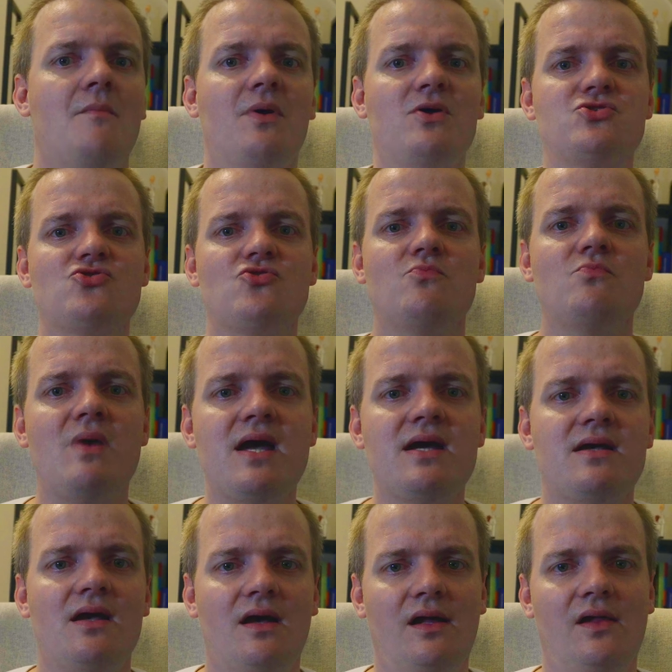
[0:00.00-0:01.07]
but to
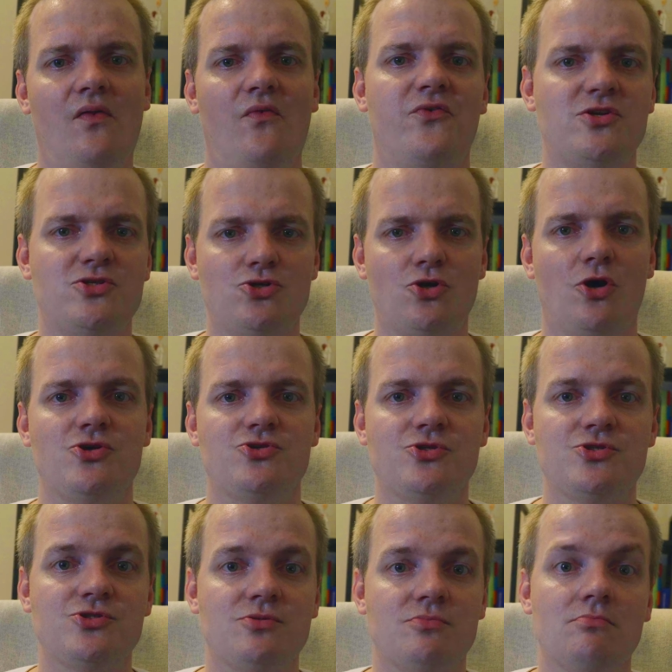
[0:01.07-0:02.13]
make healthy
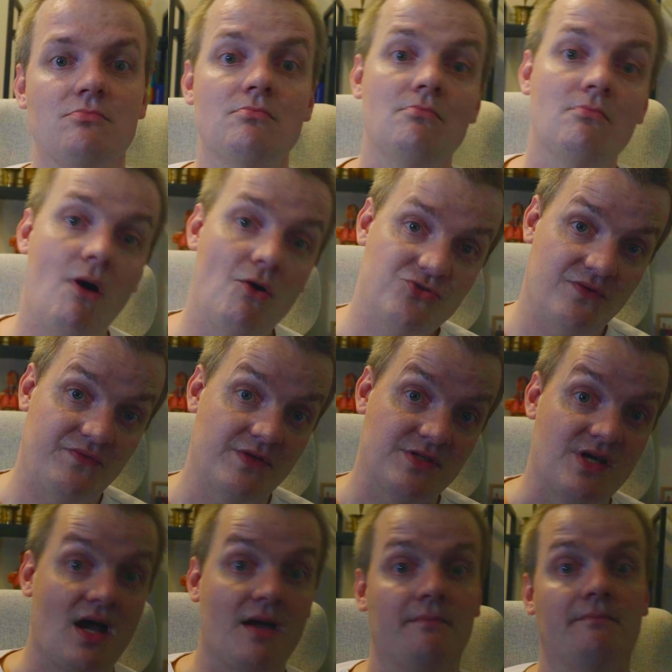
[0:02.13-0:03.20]
choices most of the
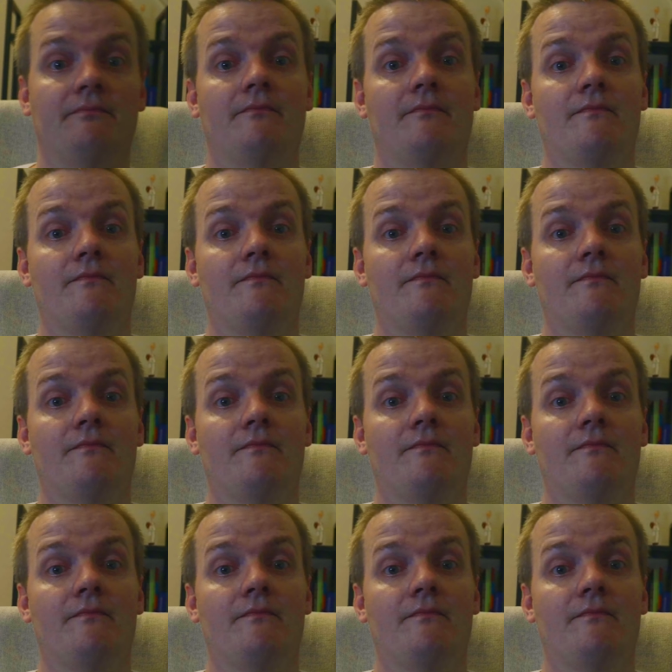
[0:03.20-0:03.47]
time.